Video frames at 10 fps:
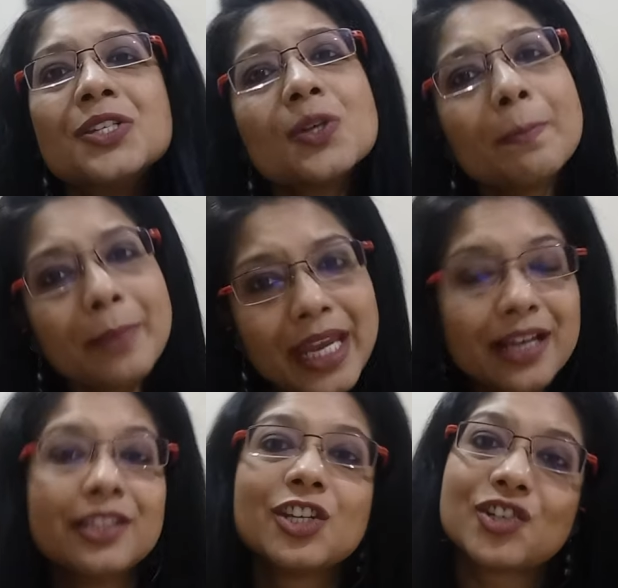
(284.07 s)
So
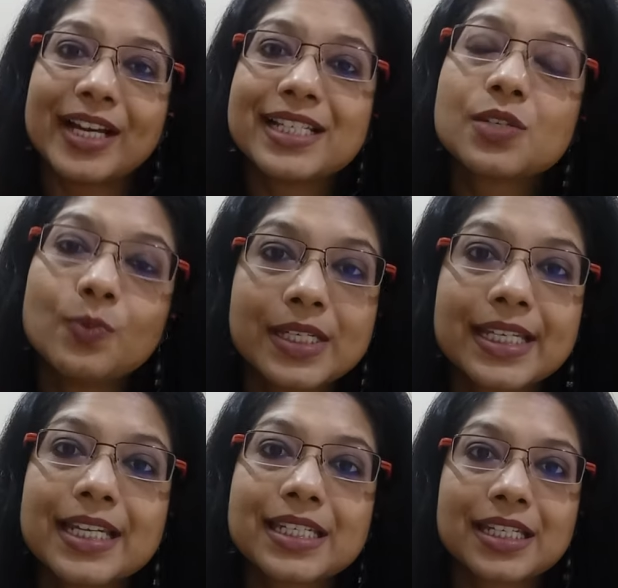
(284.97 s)
make the child's
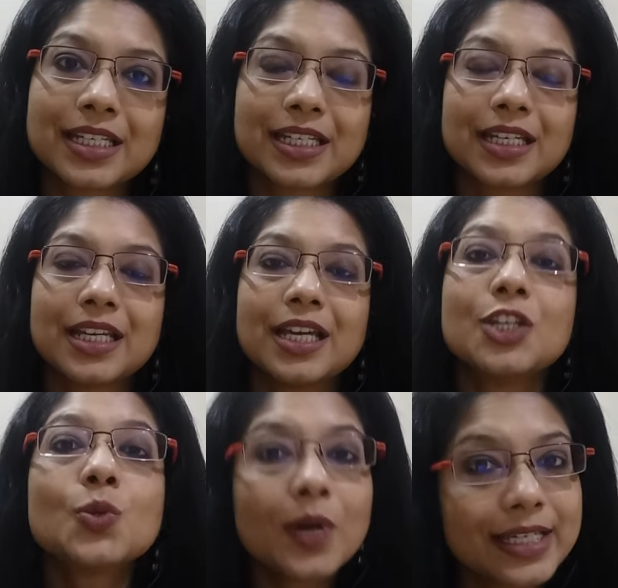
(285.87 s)
visit
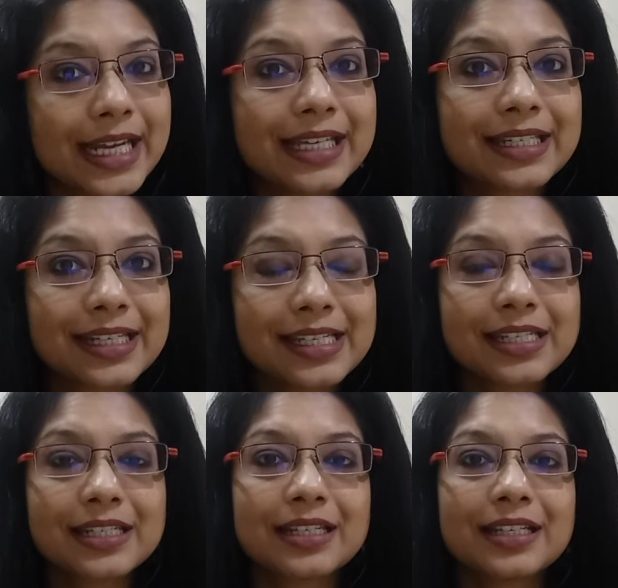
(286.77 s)
to a
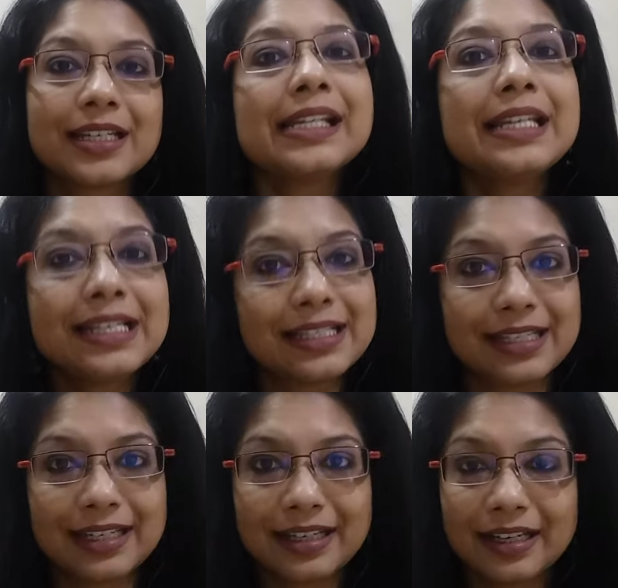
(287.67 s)
dentist
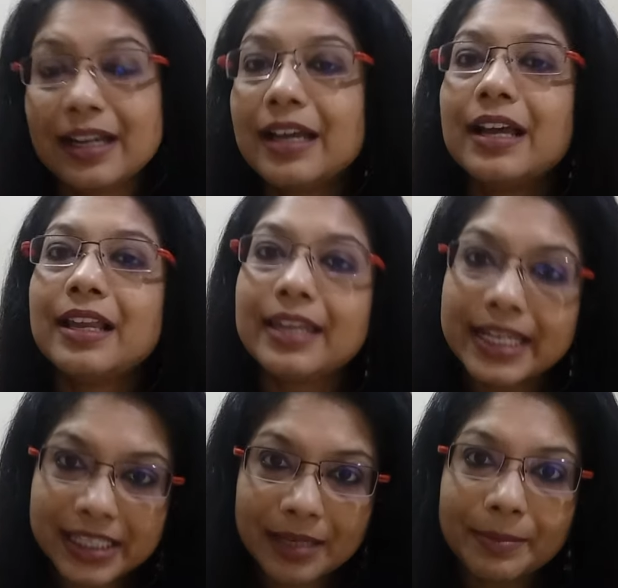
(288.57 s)
easy.
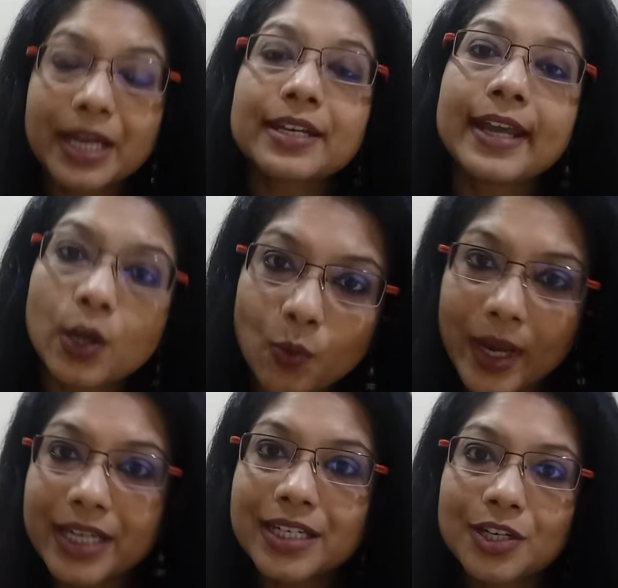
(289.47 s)
Let him get
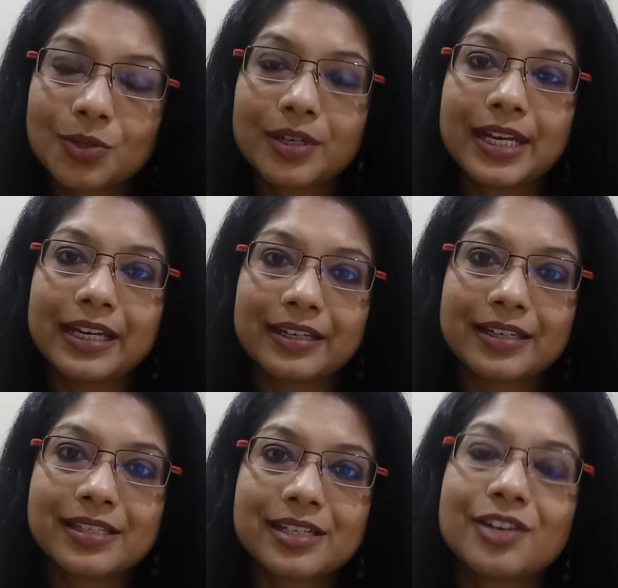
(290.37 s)
acquainted to the
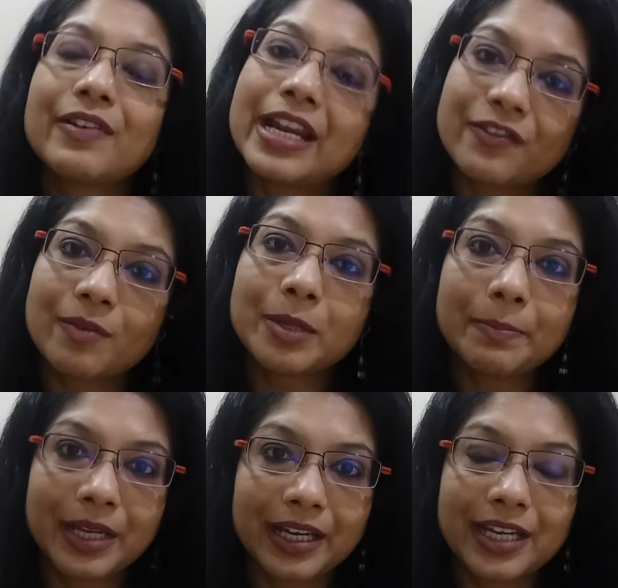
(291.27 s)
dentist right from the
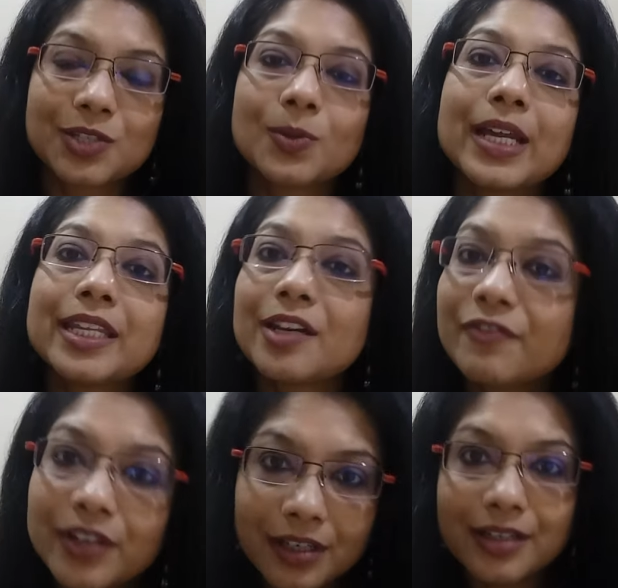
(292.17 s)
beginning so that
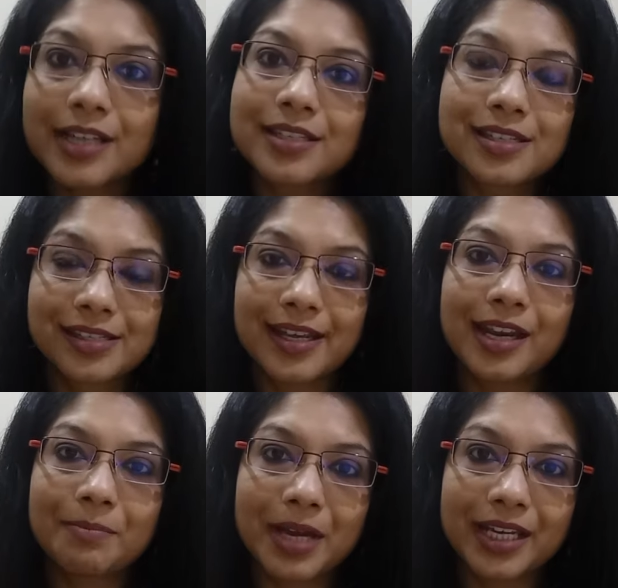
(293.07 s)
fear doesn't stay
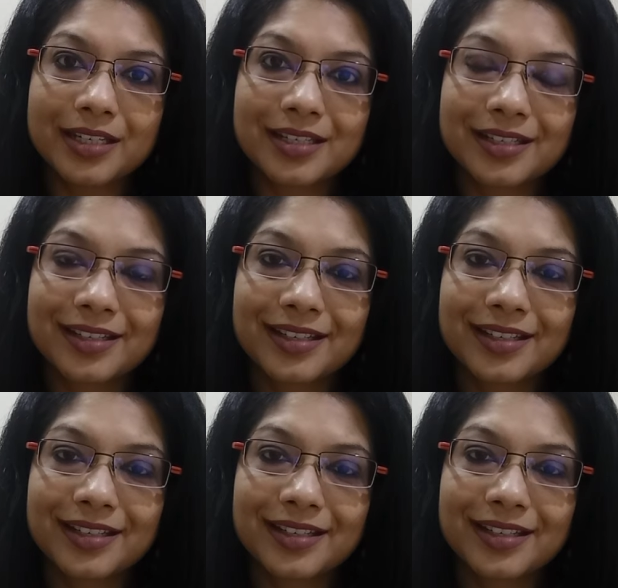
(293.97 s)
in mind.